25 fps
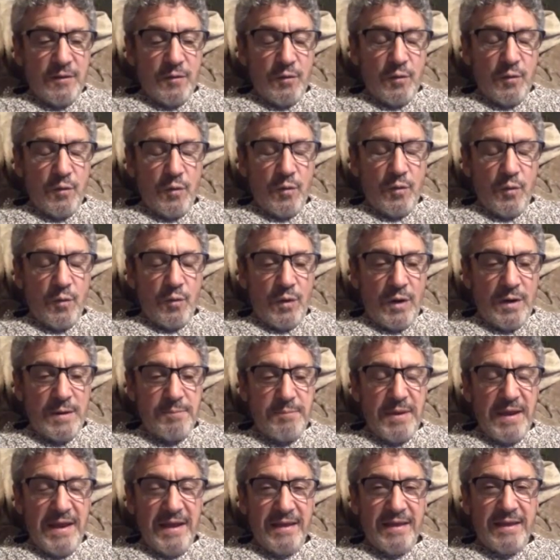one
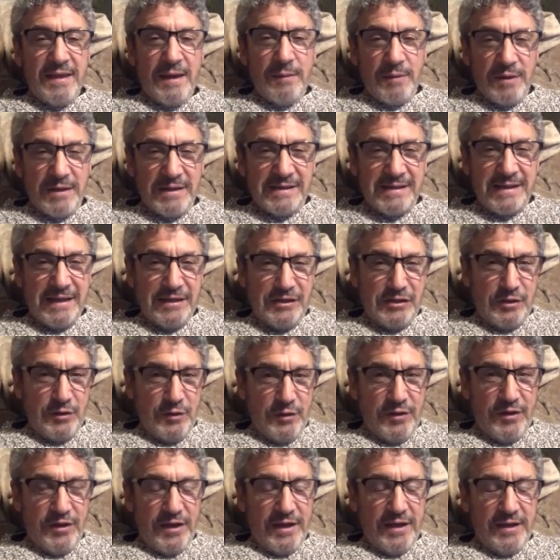big thing, I'm going to say two
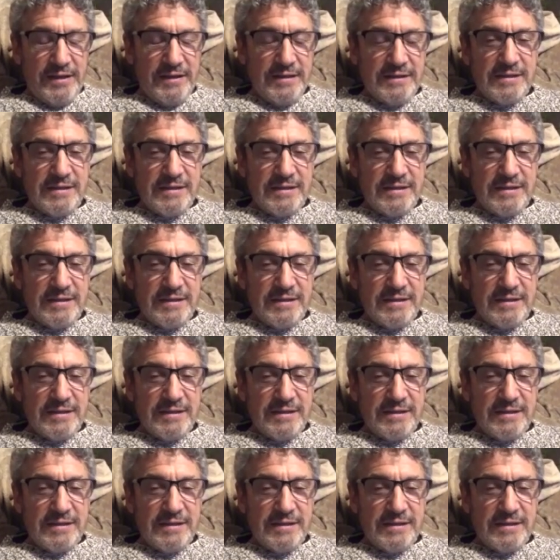things.